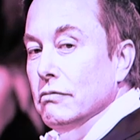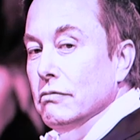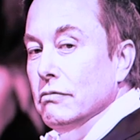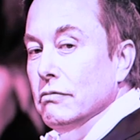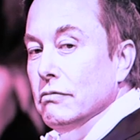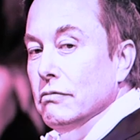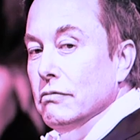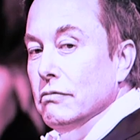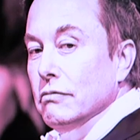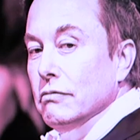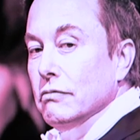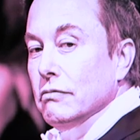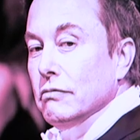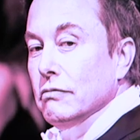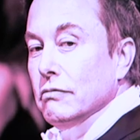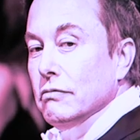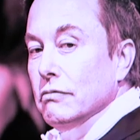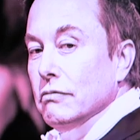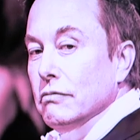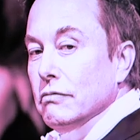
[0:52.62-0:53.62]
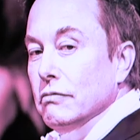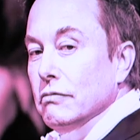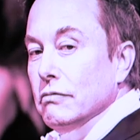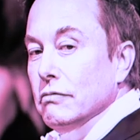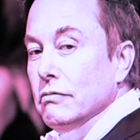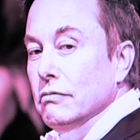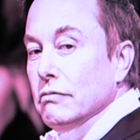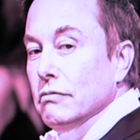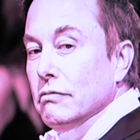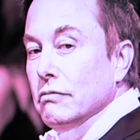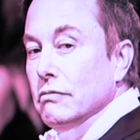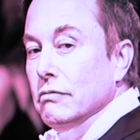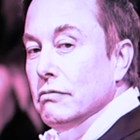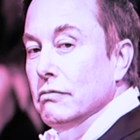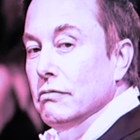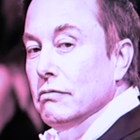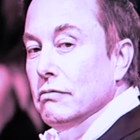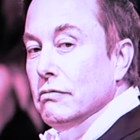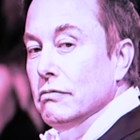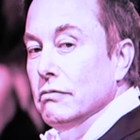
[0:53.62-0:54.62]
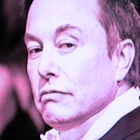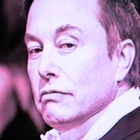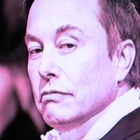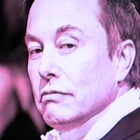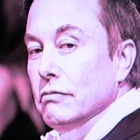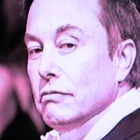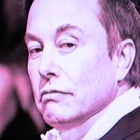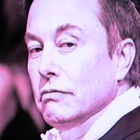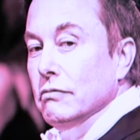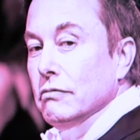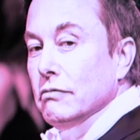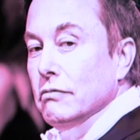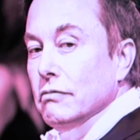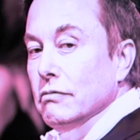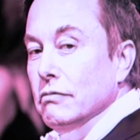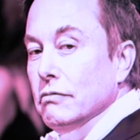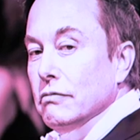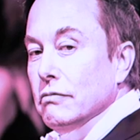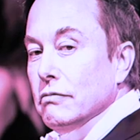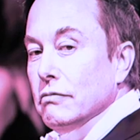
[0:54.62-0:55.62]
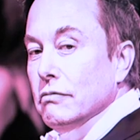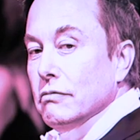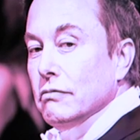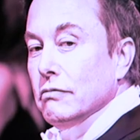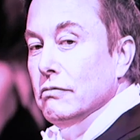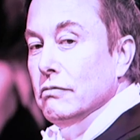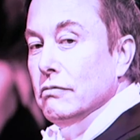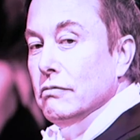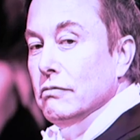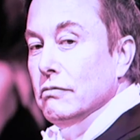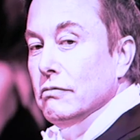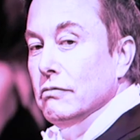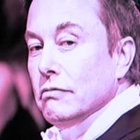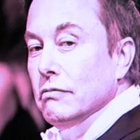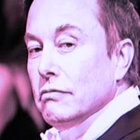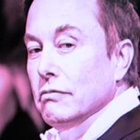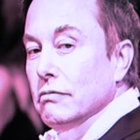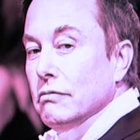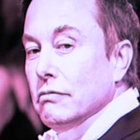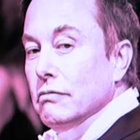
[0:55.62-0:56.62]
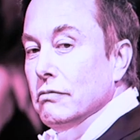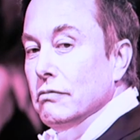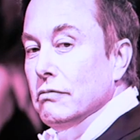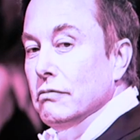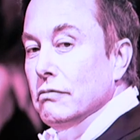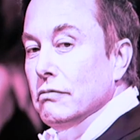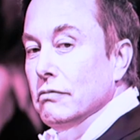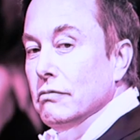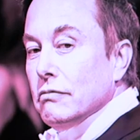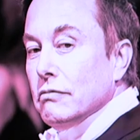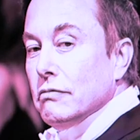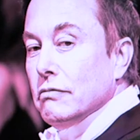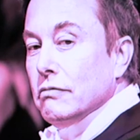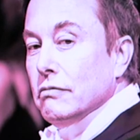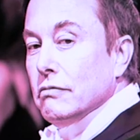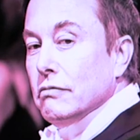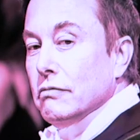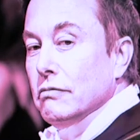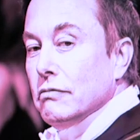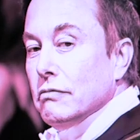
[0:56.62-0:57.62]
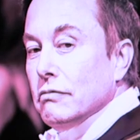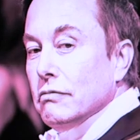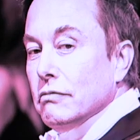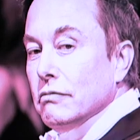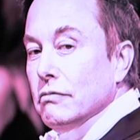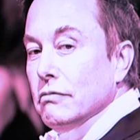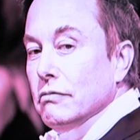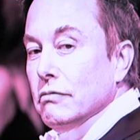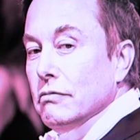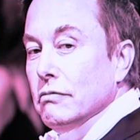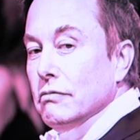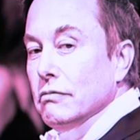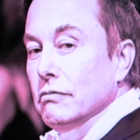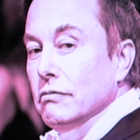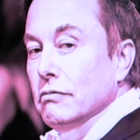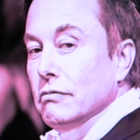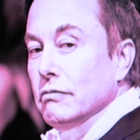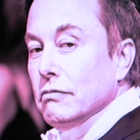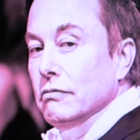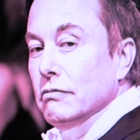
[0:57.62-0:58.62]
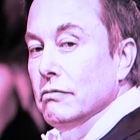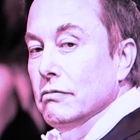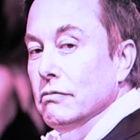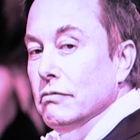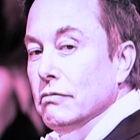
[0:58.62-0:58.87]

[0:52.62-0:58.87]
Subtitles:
(not speaking)